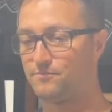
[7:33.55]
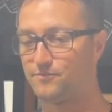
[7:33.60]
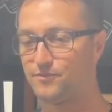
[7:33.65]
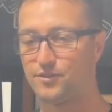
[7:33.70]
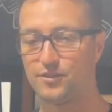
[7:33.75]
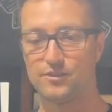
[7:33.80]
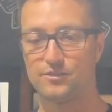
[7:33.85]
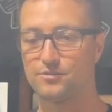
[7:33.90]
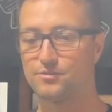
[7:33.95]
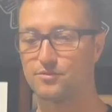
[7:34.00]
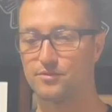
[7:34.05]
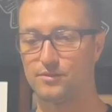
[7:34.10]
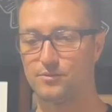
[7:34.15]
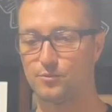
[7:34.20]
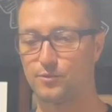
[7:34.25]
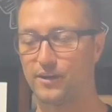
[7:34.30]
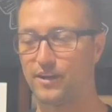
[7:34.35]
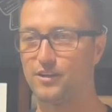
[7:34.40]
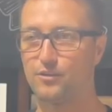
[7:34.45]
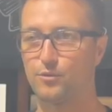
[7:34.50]
Feels
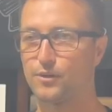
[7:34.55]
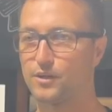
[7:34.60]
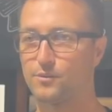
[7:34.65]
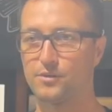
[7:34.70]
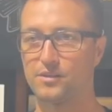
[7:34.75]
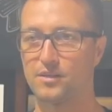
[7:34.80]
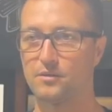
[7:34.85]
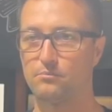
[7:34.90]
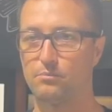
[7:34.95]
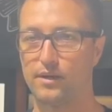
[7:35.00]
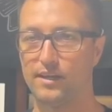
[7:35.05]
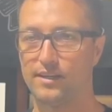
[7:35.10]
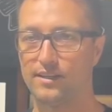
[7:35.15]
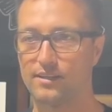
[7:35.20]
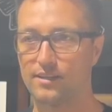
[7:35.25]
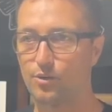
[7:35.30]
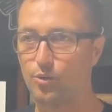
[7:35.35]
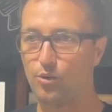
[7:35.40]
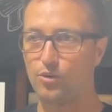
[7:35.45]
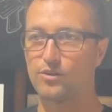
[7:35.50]
very weird with the
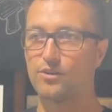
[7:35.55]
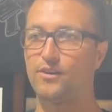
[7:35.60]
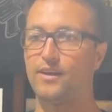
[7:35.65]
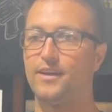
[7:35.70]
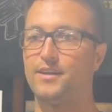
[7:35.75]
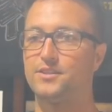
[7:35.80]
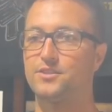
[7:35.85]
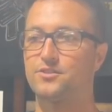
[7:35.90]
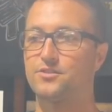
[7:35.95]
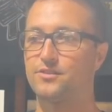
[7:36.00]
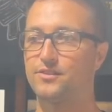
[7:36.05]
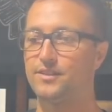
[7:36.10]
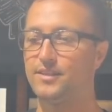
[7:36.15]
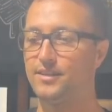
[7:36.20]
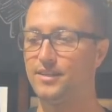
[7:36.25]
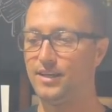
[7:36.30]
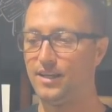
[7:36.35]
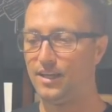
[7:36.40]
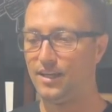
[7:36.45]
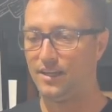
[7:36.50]
bike, corner
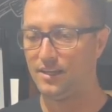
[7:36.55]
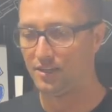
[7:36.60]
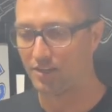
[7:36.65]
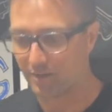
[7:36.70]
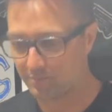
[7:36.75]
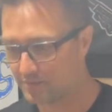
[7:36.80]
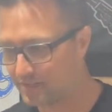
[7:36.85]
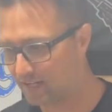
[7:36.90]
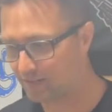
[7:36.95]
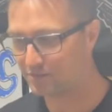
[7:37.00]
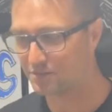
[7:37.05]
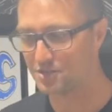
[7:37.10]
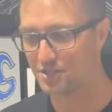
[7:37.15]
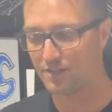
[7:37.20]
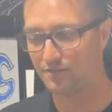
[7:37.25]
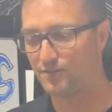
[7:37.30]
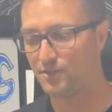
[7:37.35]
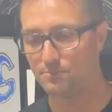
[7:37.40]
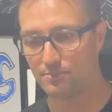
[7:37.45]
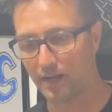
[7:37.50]
entry, you know, I'm
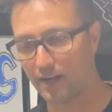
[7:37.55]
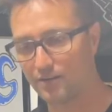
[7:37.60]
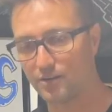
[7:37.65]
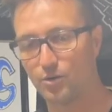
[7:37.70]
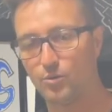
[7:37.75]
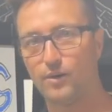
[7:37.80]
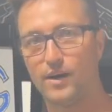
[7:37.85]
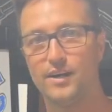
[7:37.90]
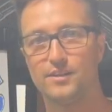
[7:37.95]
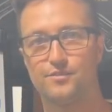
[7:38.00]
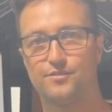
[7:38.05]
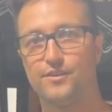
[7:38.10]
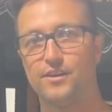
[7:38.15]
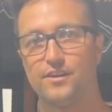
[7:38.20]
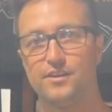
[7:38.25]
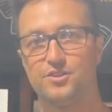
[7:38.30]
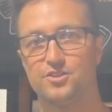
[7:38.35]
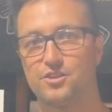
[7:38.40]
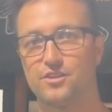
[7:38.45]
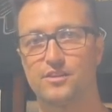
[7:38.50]
downshifting, but I don't know why it's
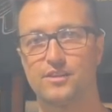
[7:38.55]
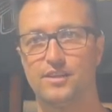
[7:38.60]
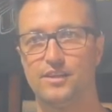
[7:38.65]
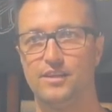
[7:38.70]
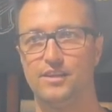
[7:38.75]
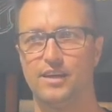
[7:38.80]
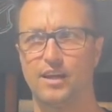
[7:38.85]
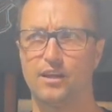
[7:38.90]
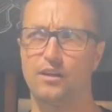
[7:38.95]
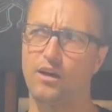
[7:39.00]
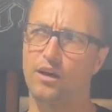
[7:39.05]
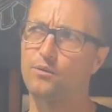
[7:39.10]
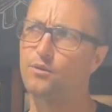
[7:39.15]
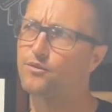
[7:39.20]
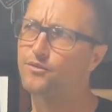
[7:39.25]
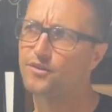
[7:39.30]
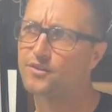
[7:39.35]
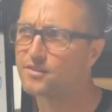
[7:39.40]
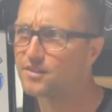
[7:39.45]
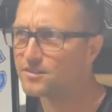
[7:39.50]
very jerky. I don't know
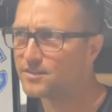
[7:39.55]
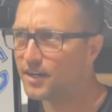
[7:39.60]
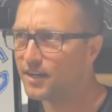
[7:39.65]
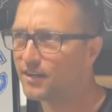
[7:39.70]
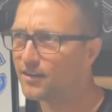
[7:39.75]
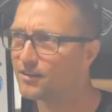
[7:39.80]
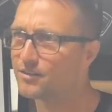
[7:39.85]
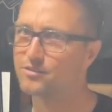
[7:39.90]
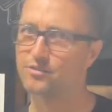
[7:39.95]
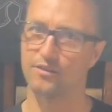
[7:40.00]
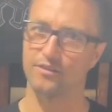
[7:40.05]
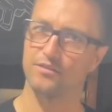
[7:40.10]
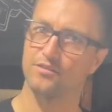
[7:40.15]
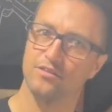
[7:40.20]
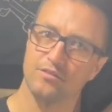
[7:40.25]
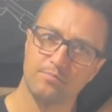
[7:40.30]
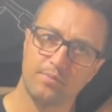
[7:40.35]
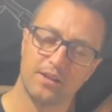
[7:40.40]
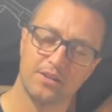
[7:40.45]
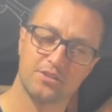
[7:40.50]
if it's the tires or the
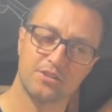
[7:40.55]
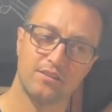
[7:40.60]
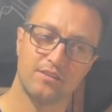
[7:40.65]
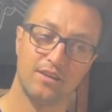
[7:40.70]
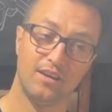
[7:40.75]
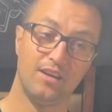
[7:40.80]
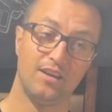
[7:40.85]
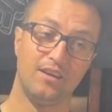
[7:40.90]
suspension.